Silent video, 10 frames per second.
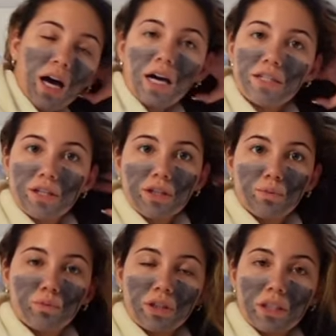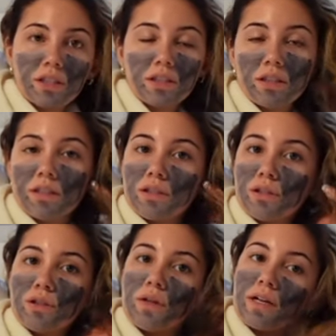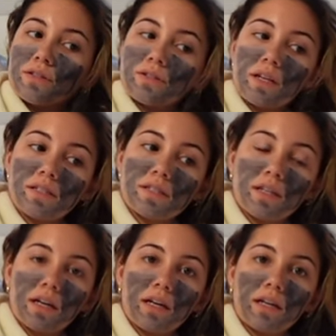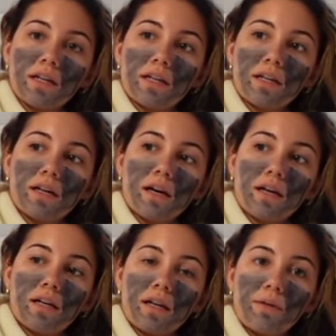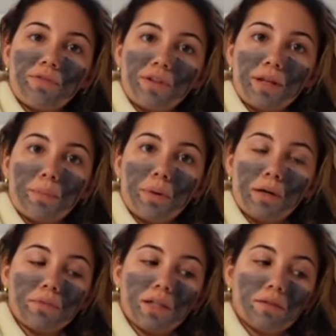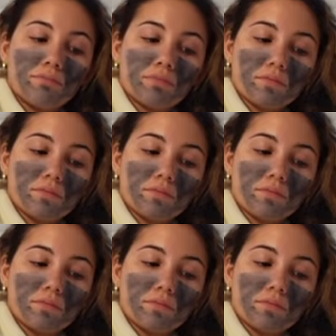I did a really good glute exercise today and I'm feeling pumped up.